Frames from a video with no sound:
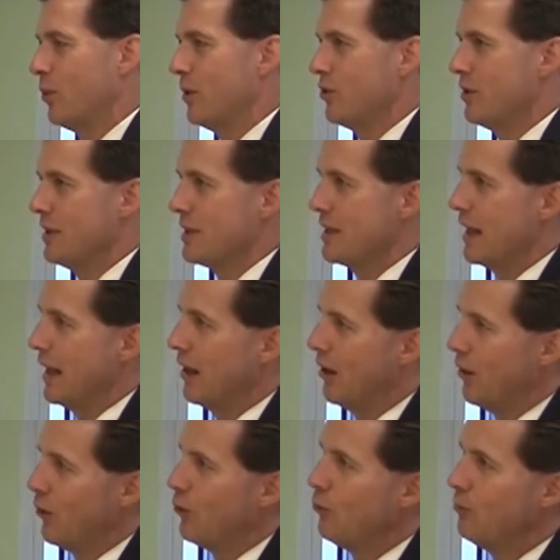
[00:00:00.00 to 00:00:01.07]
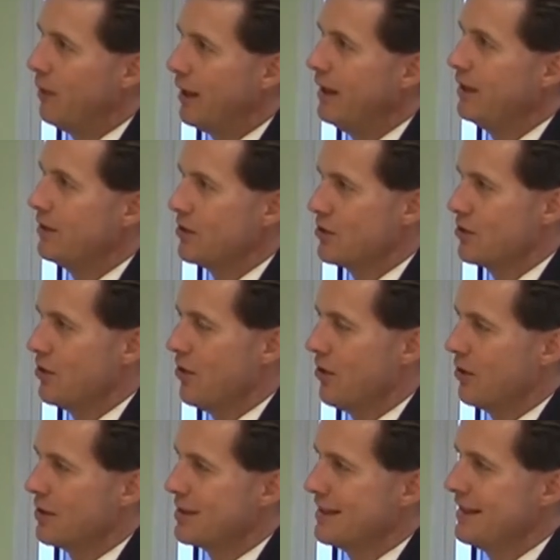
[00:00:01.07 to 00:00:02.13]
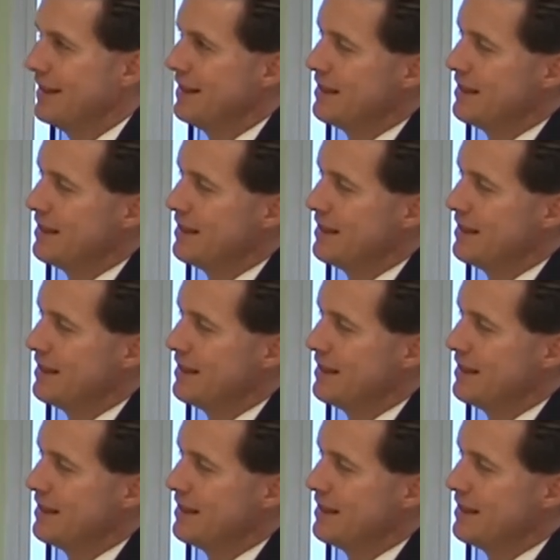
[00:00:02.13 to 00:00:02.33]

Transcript: which is that low beta stocks